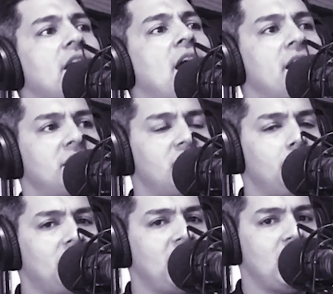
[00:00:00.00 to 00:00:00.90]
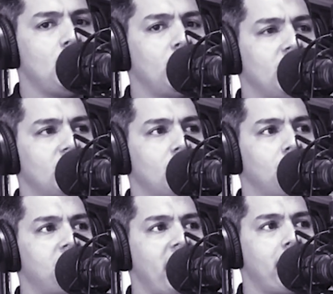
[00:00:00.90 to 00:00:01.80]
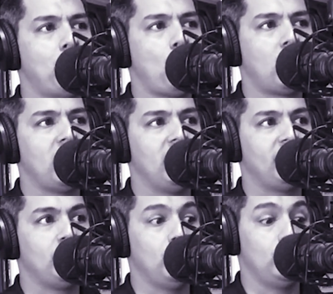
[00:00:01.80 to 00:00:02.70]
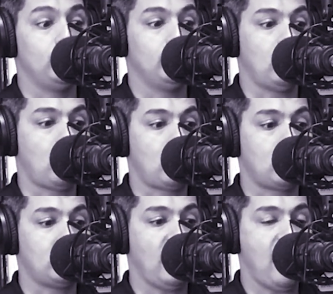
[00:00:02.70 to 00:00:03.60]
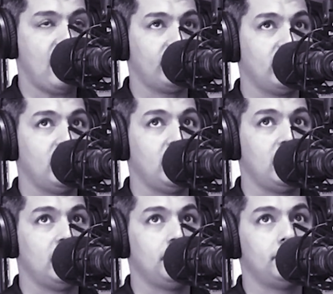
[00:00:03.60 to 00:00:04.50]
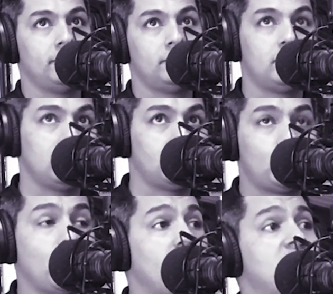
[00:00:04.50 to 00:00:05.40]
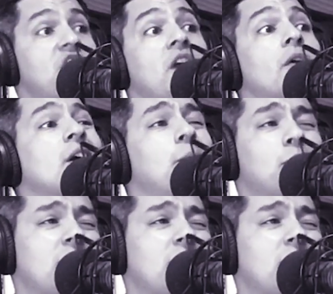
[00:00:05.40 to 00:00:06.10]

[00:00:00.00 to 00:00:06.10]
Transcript: Yeah. It's something that you can associate more if you are at the share a couple